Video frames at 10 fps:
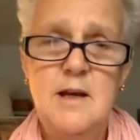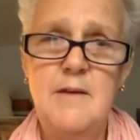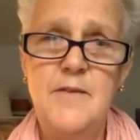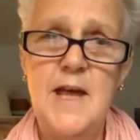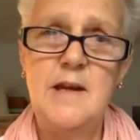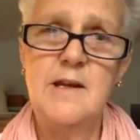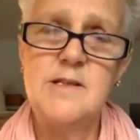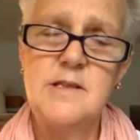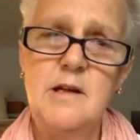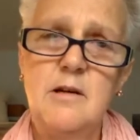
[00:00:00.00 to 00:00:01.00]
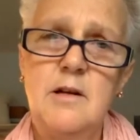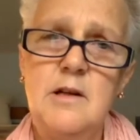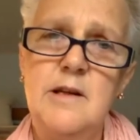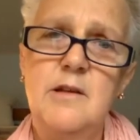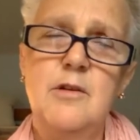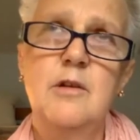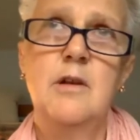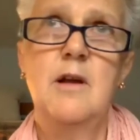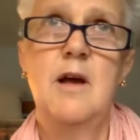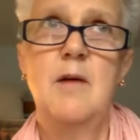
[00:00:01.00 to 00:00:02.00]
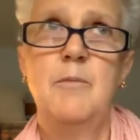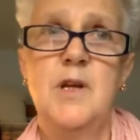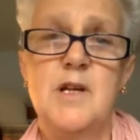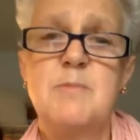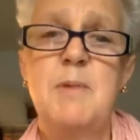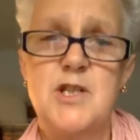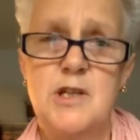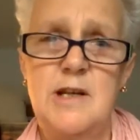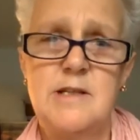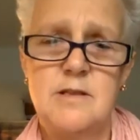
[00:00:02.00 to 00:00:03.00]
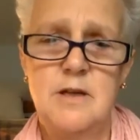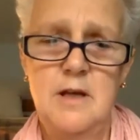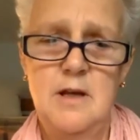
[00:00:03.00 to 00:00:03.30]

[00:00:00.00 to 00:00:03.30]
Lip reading: and then as a clinical nurse specialist.